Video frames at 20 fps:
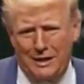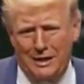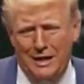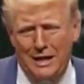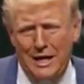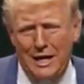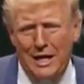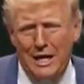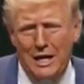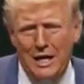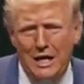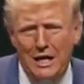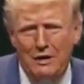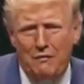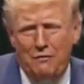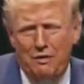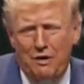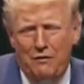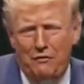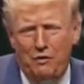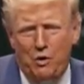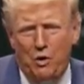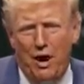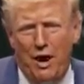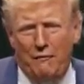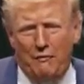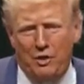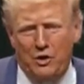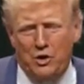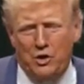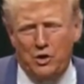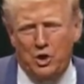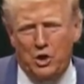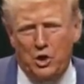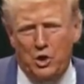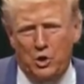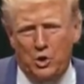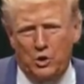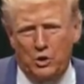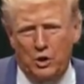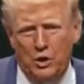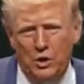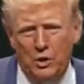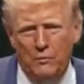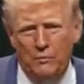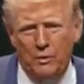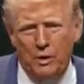it, even if you haven't sold.